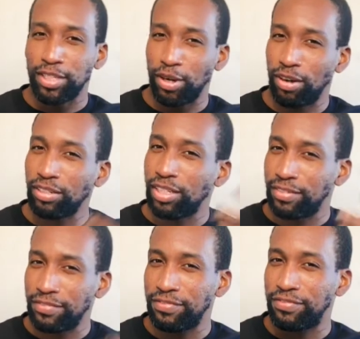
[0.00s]
all
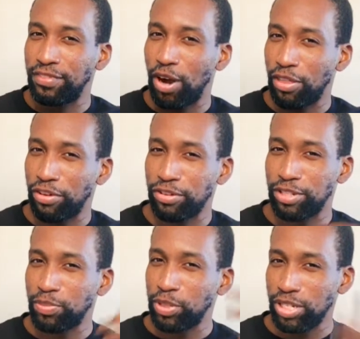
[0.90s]
of
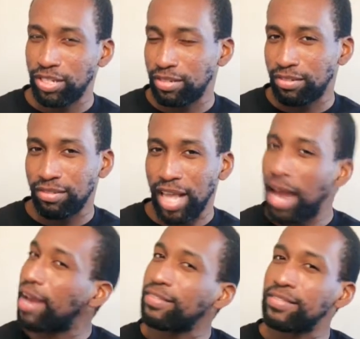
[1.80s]
authors' personal
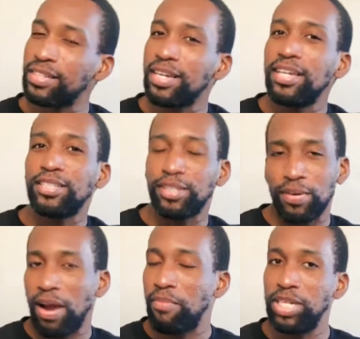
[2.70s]
lives to know
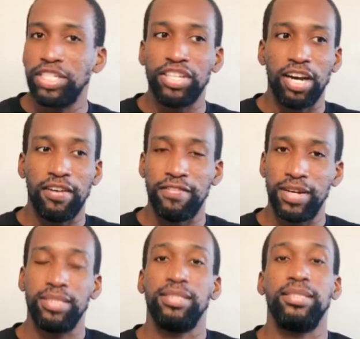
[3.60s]
how much of
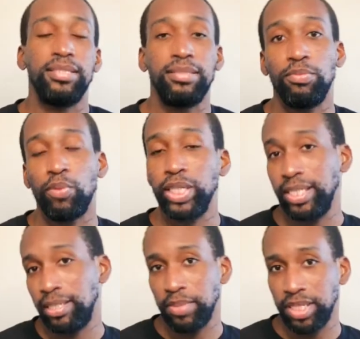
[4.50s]
a what
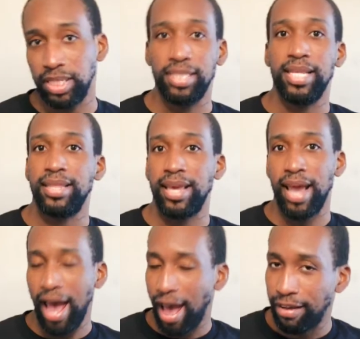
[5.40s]
disabilities that they
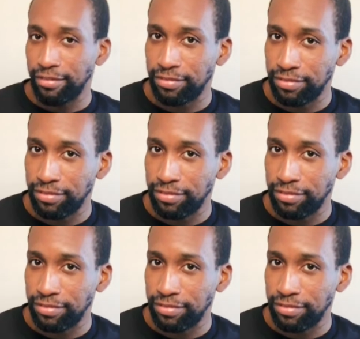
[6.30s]
have